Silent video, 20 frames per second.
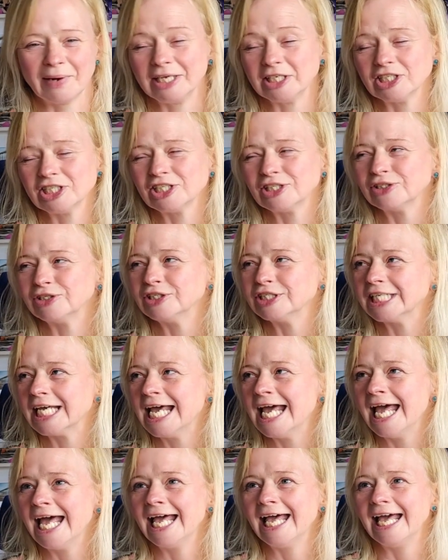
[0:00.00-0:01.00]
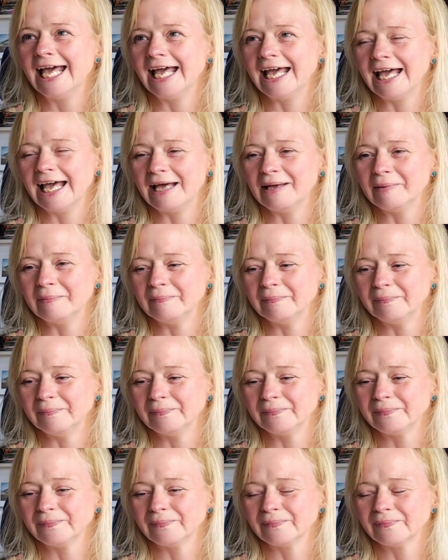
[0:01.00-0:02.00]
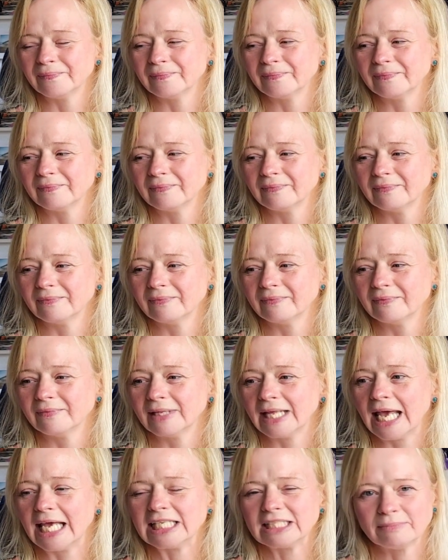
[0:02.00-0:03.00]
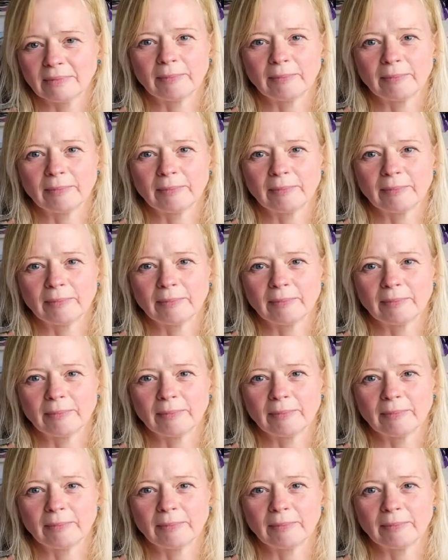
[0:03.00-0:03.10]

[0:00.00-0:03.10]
I just thought it's